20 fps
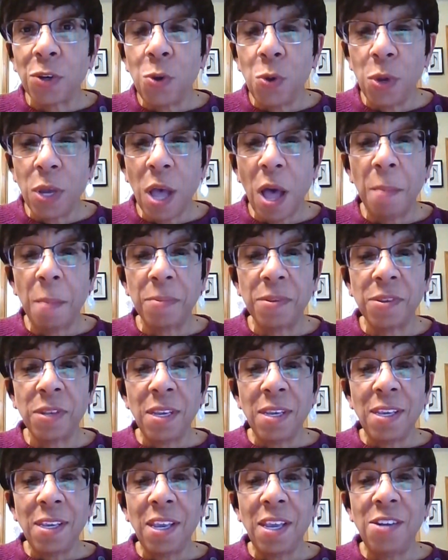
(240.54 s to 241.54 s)
who comes
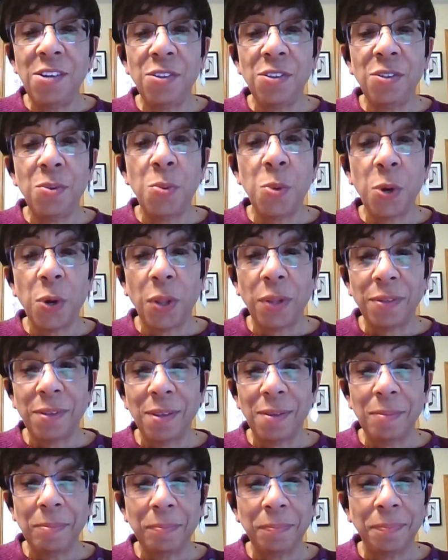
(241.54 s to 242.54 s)
into the world.
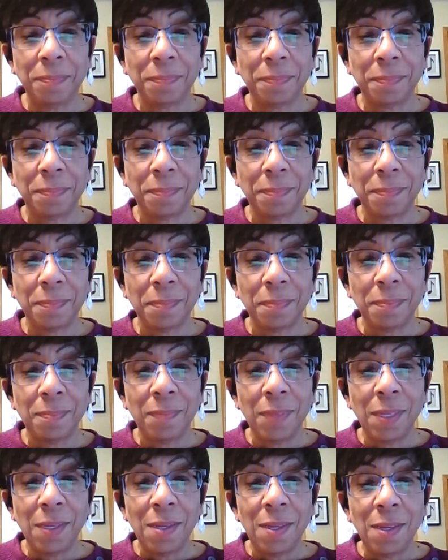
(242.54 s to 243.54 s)

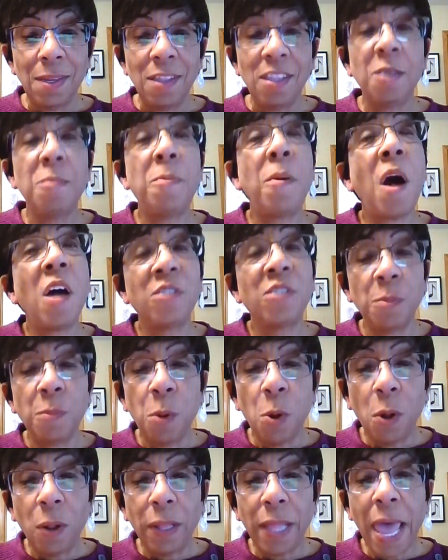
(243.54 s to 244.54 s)
The Apostle
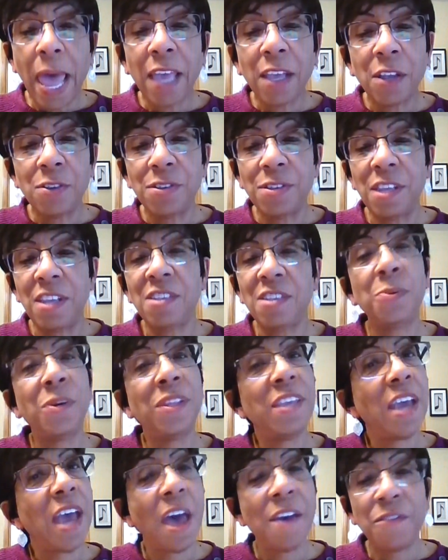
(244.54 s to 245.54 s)
Paul echoes this with
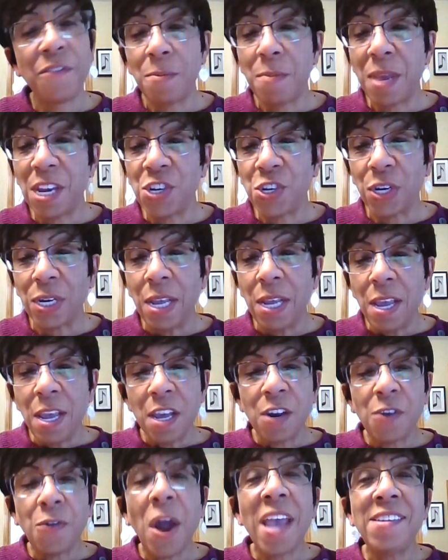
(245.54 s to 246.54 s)
the affirmation,
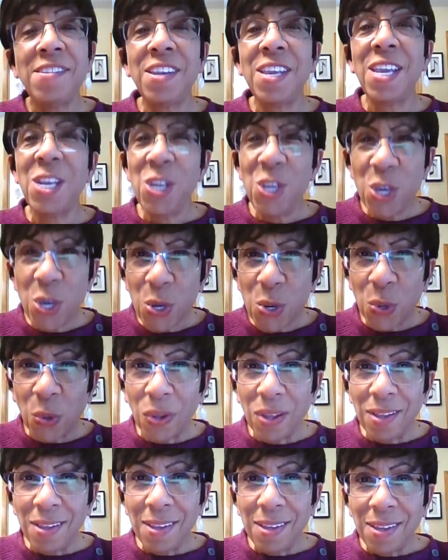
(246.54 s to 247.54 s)
"Christ in
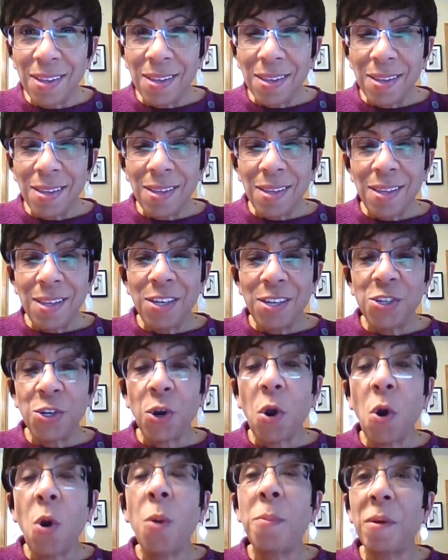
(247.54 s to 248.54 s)
you is your
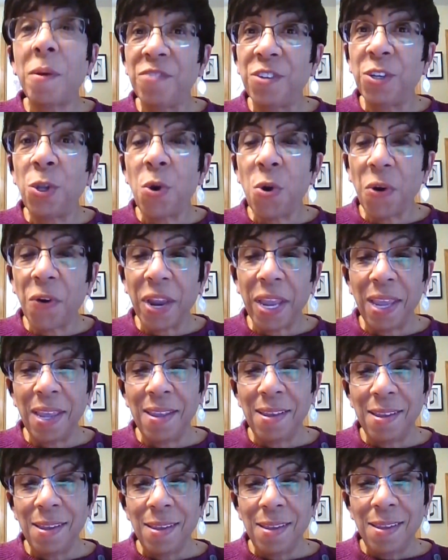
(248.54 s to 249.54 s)
hope of glory."
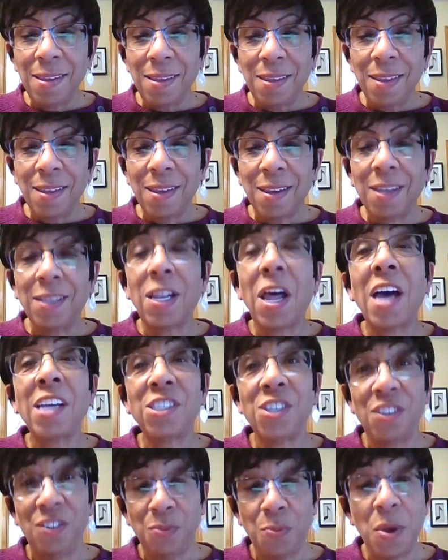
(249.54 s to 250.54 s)

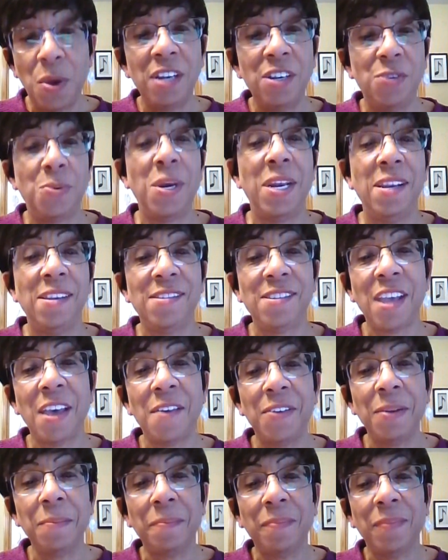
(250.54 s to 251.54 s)
Colossians 1:27.